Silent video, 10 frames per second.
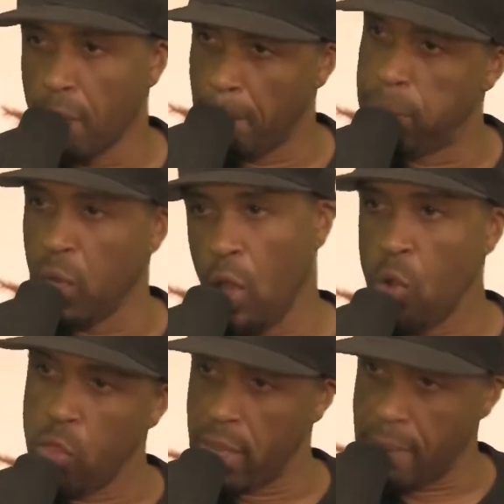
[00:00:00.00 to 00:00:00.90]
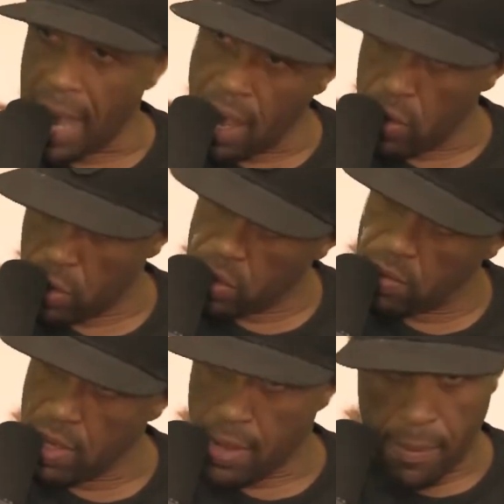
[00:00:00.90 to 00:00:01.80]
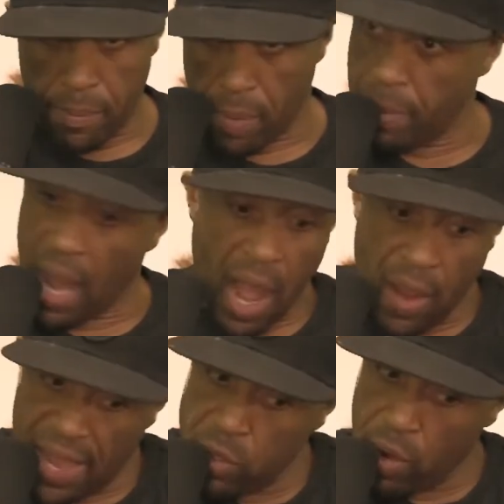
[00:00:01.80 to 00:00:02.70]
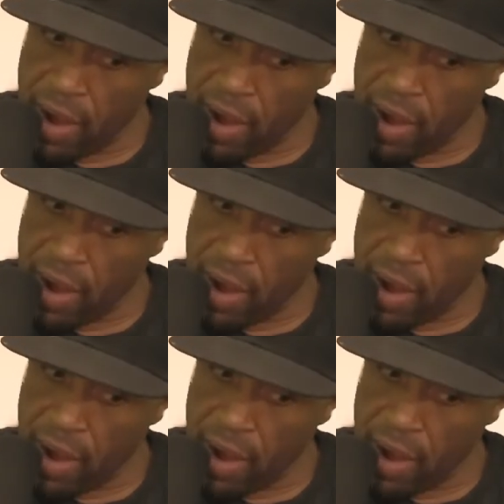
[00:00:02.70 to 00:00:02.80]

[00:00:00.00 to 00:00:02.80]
blow them out but I do